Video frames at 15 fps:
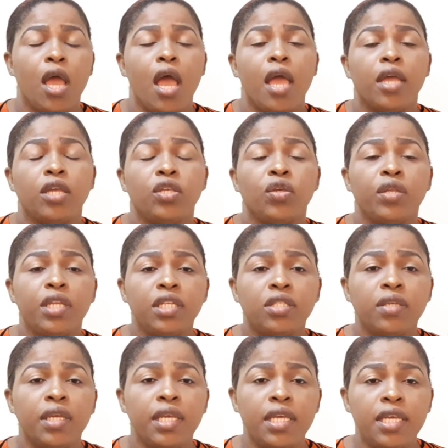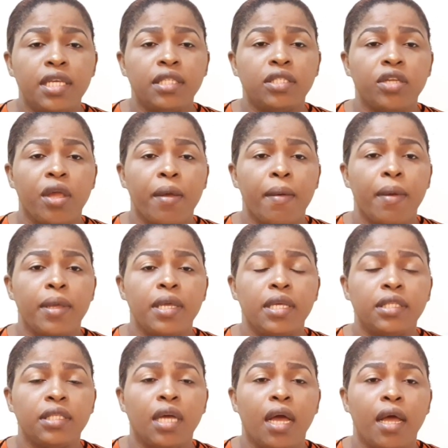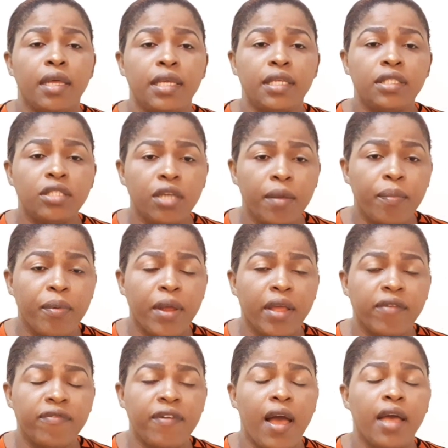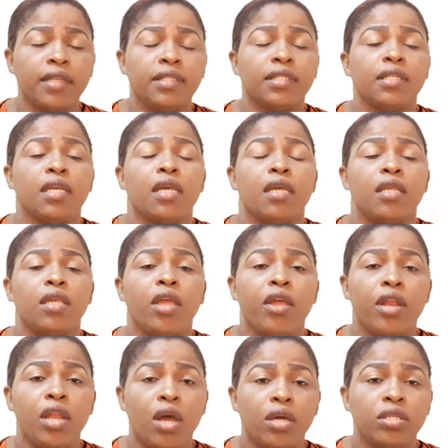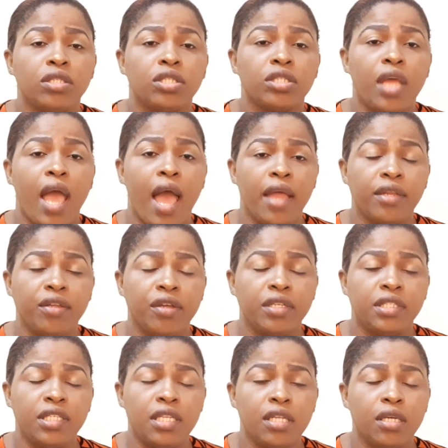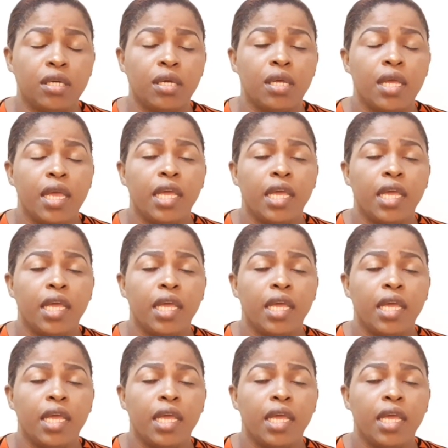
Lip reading: You need to eat your breakfast, your lunch, and your dinner.